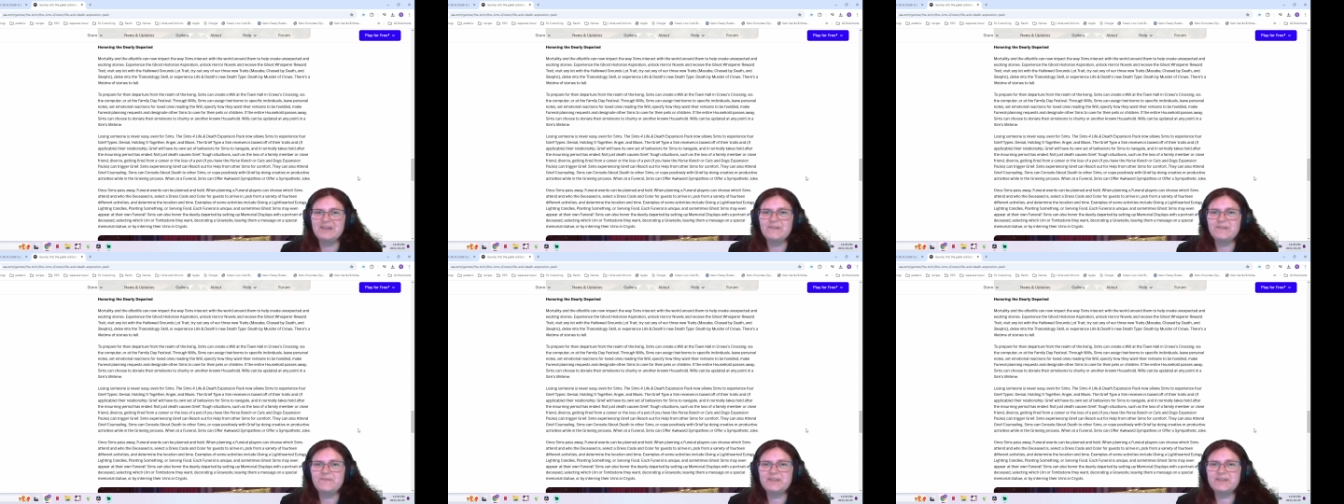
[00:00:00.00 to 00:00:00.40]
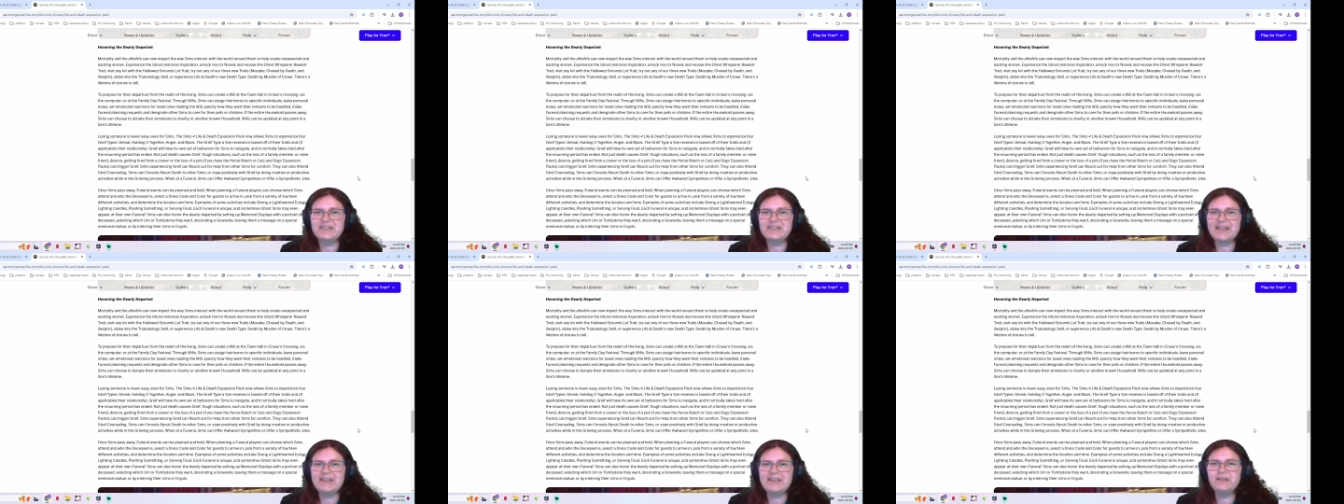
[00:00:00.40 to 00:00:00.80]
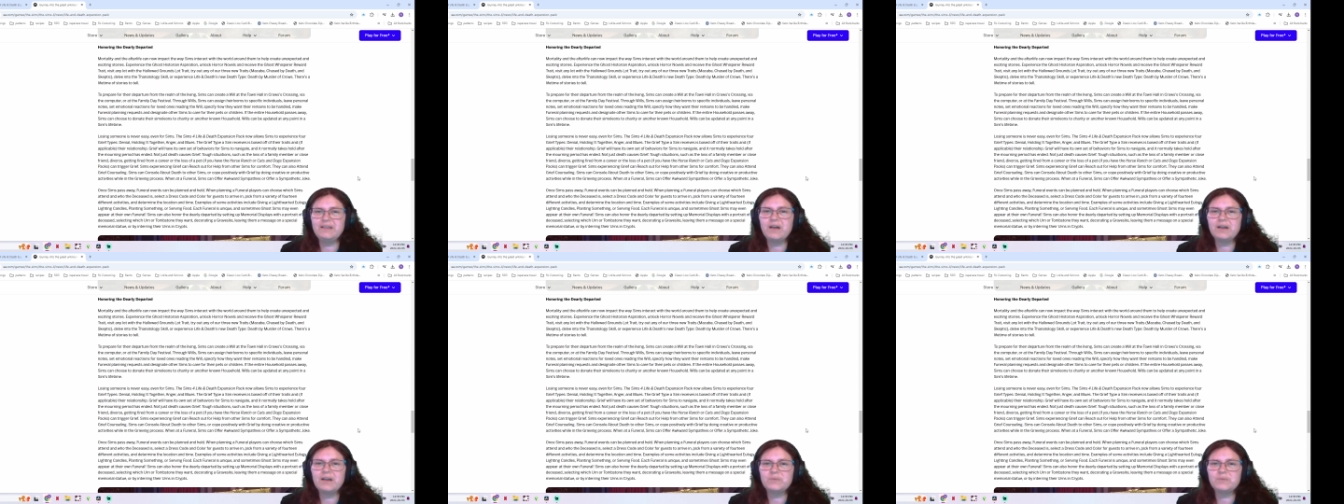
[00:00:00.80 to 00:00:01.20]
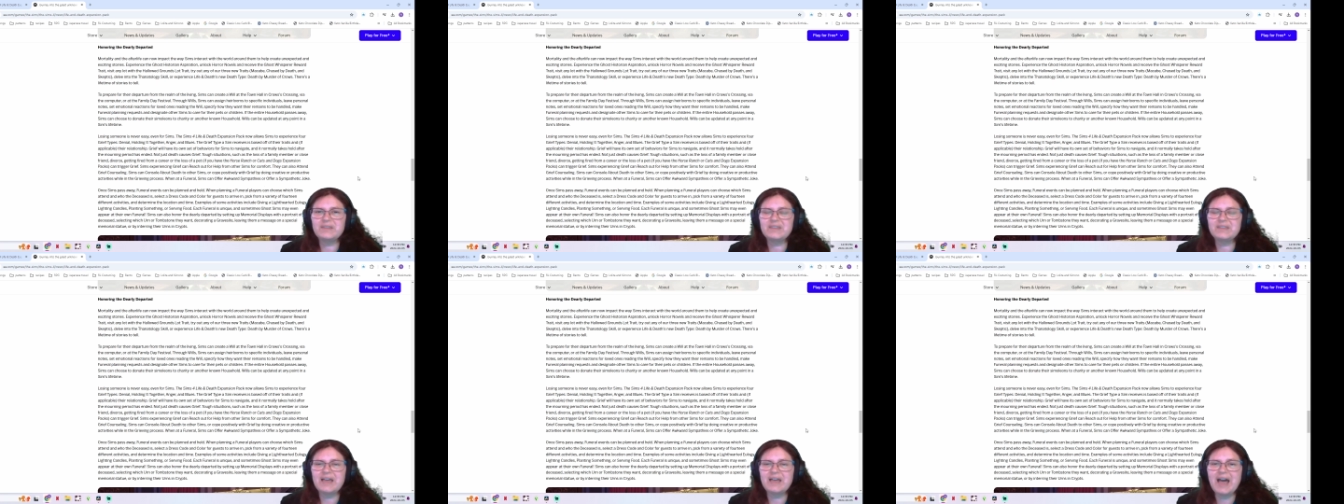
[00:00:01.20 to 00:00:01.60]
Visit any lot with
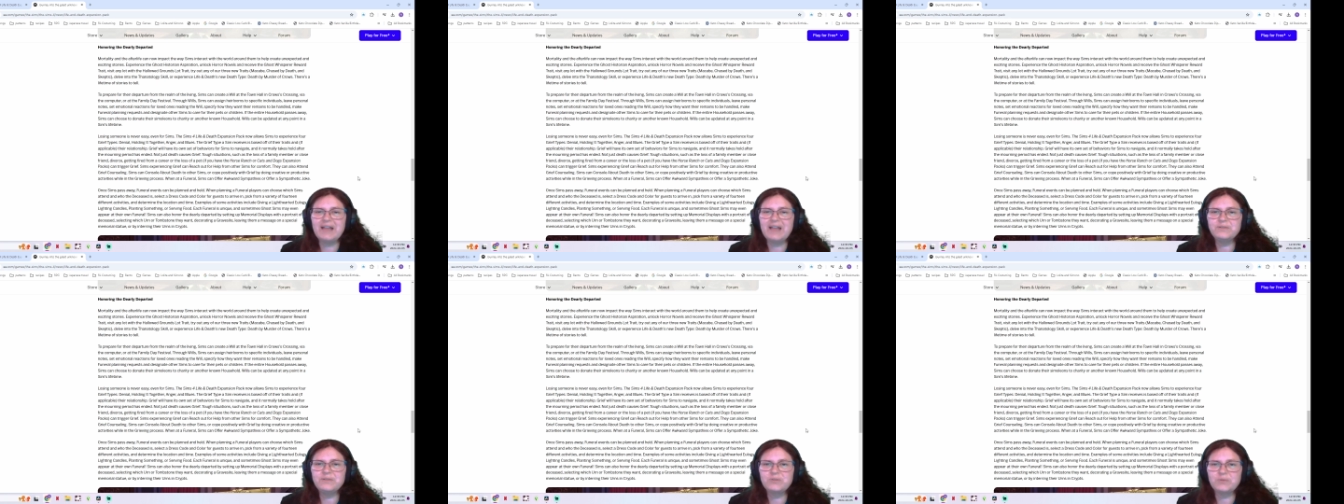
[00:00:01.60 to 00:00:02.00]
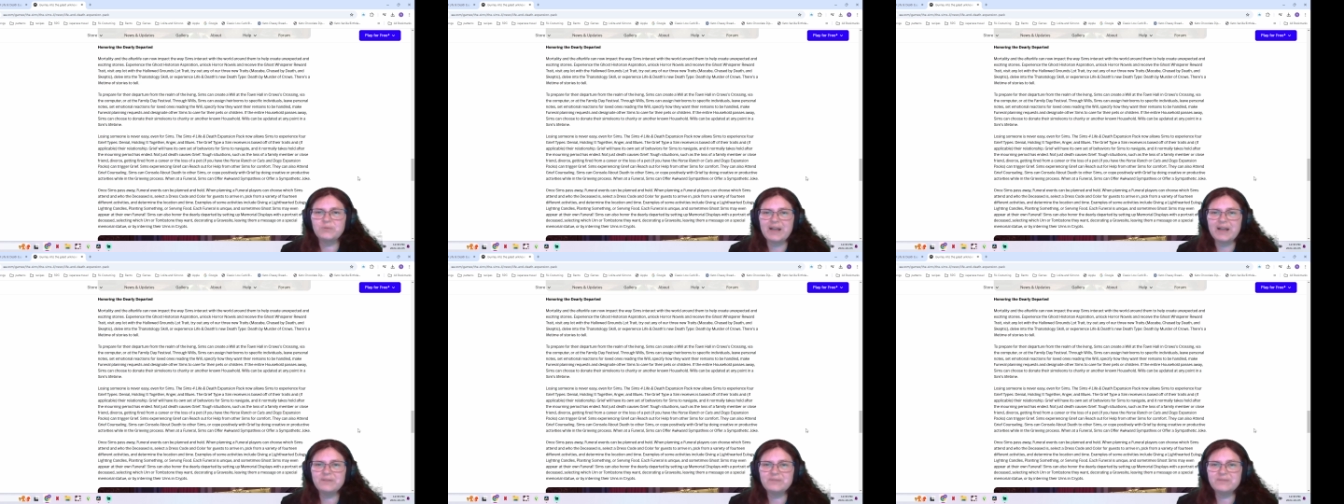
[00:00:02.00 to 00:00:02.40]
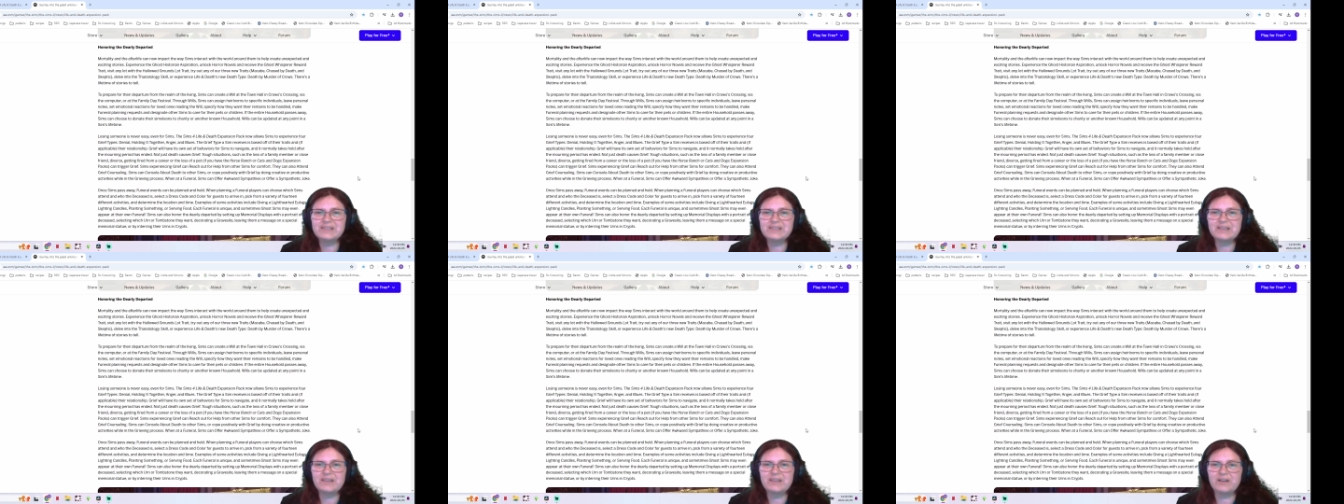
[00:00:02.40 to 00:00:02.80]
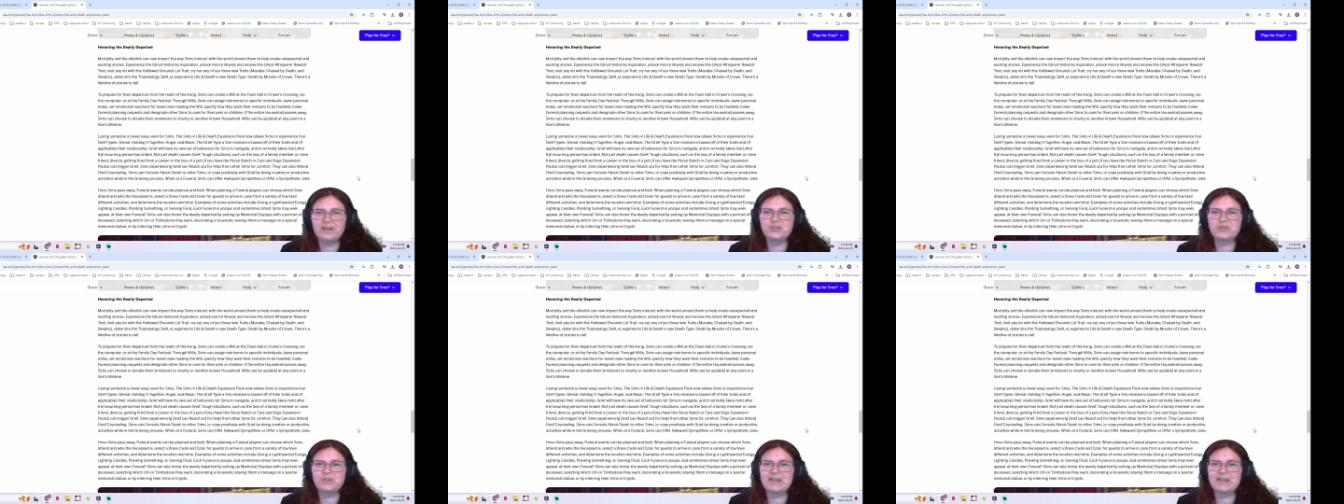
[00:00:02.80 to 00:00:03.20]
the Hallowed Grounds lot
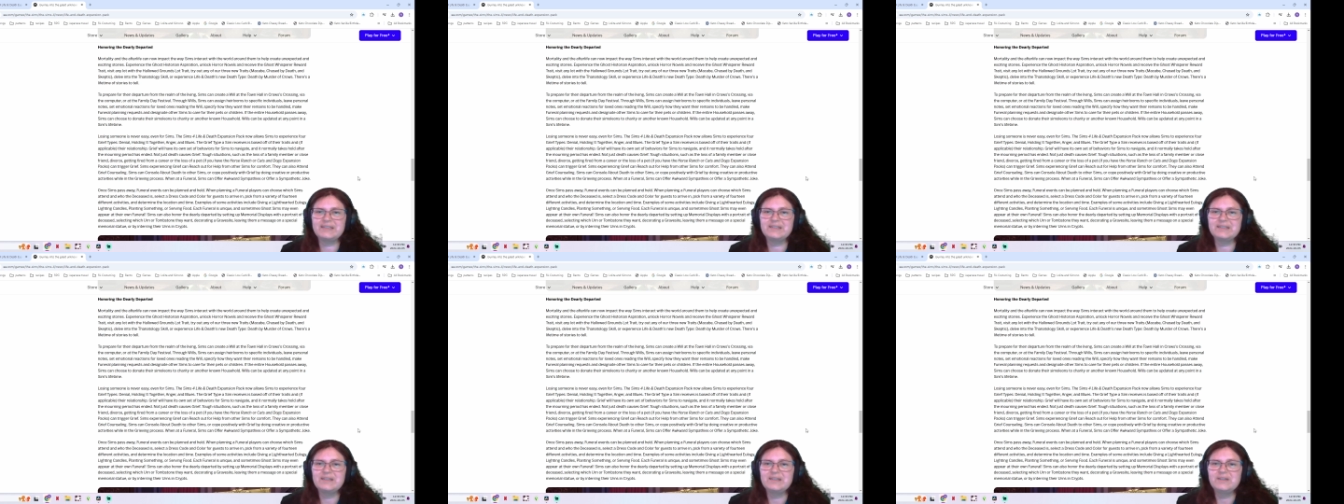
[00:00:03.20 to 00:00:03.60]
trait.